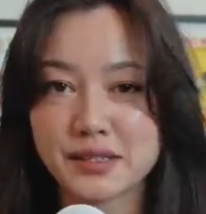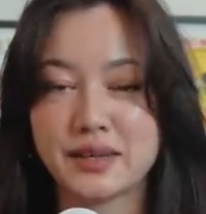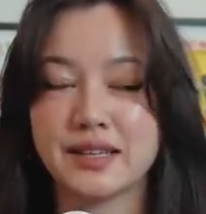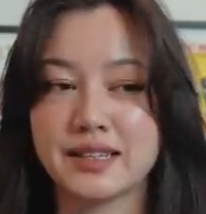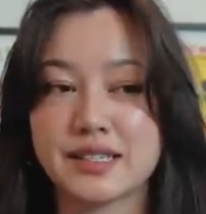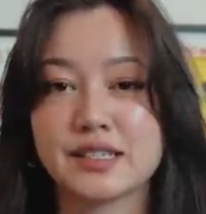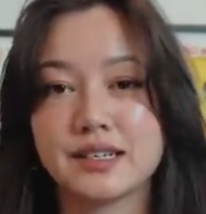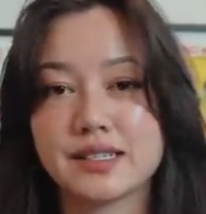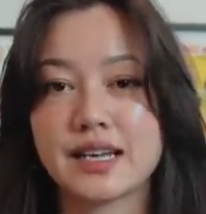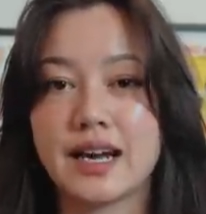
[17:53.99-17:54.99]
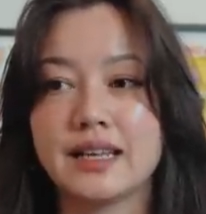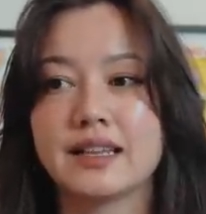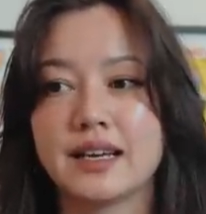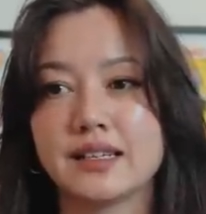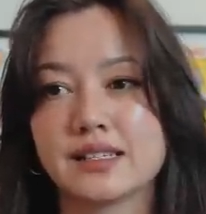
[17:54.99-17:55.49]
so I think that's a good sign
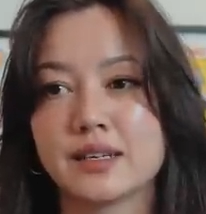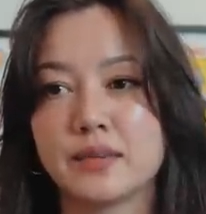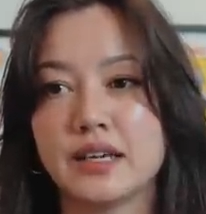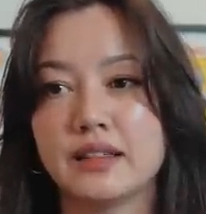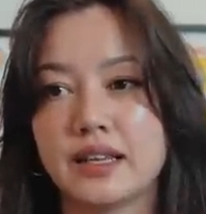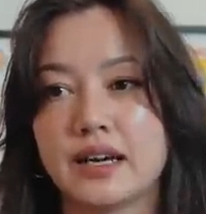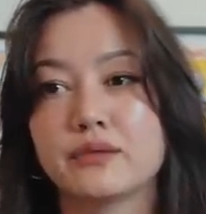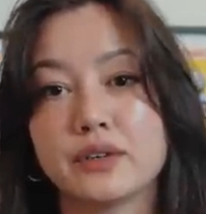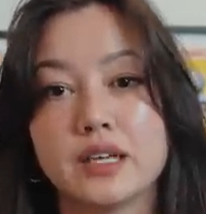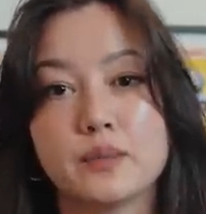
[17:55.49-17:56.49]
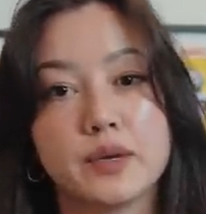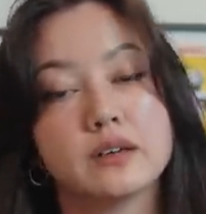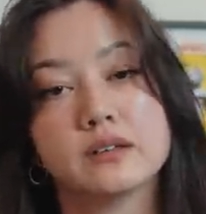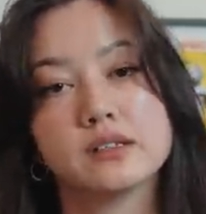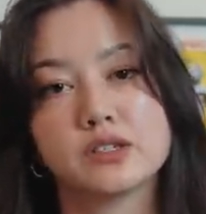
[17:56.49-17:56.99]
that it's something that really
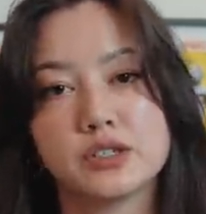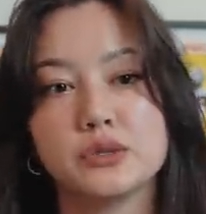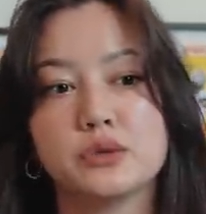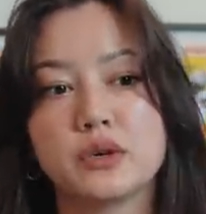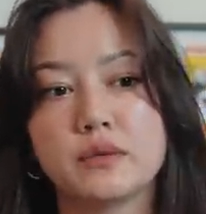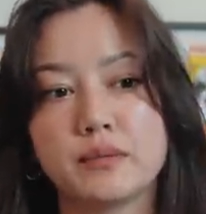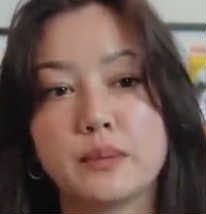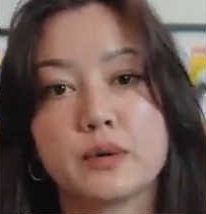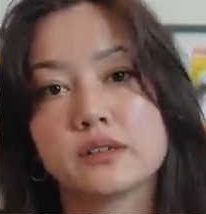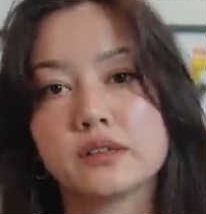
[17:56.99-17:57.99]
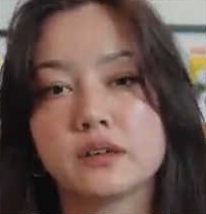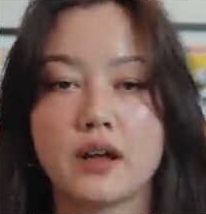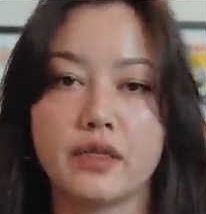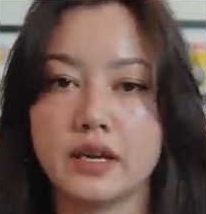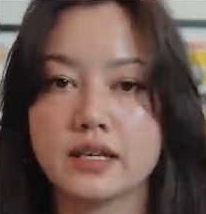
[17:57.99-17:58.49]
appeals to my personal
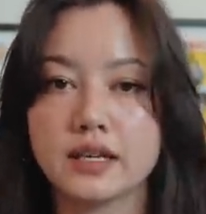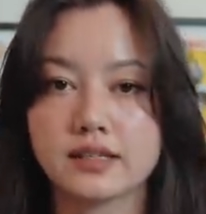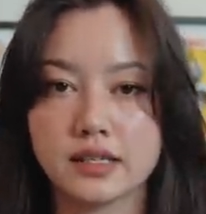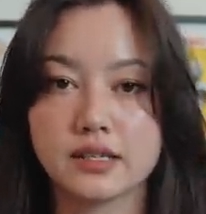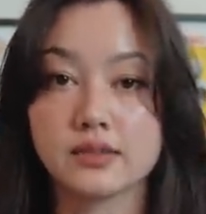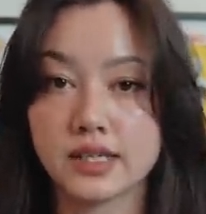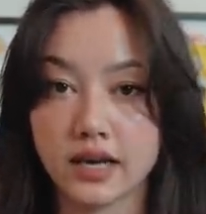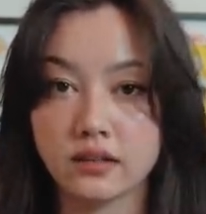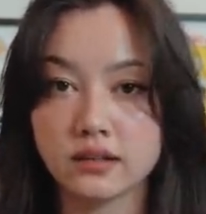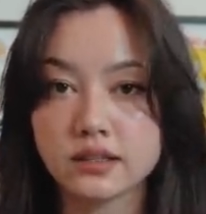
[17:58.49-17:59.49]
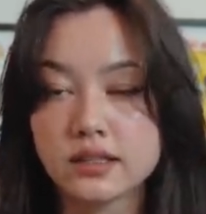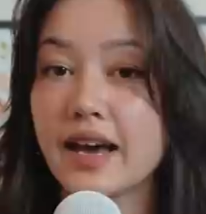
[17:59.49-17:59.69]
authentic sense of style.